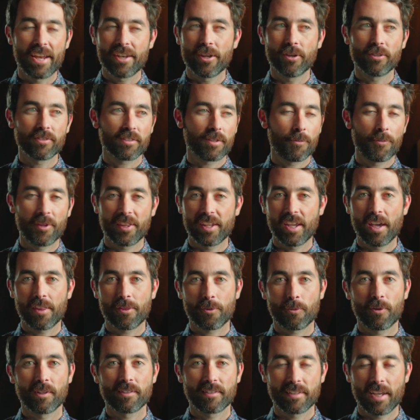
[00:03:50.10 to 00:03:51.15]
I know some of the
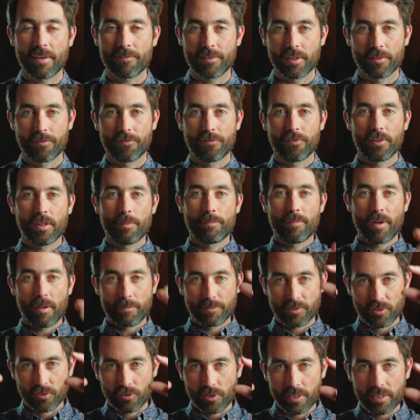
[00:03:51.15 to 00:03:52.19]
other ones have the flip
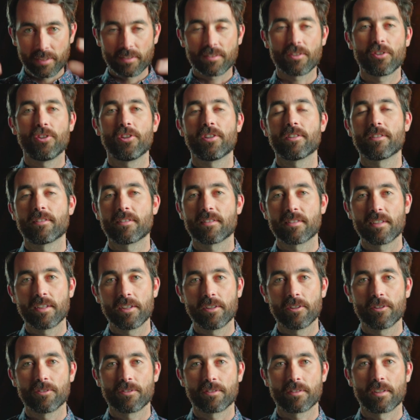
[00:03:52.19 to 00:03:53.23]
up screen so you can see
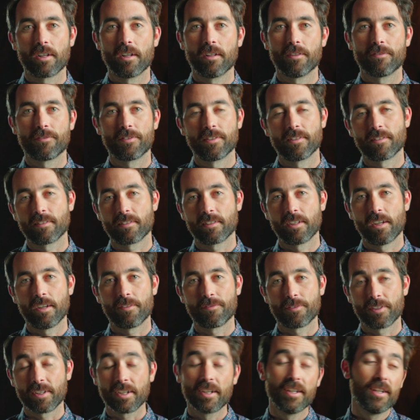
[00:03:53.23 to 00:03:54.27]
yourself and
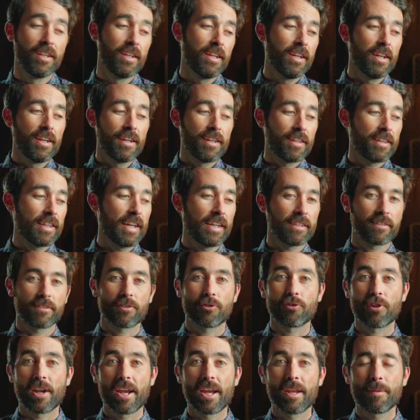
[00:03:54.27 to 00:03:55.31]
stuff, and that's
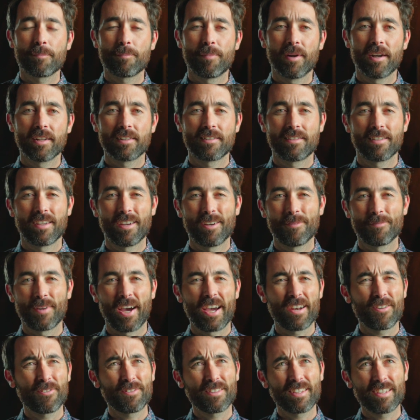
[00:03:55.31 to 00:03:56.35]
great, but
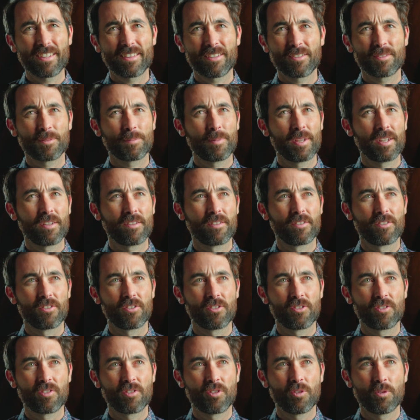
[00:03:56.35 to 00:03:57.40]
I don't think there's been
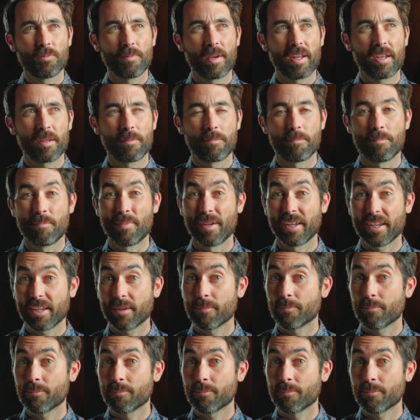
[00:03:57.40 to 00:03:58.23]
too many big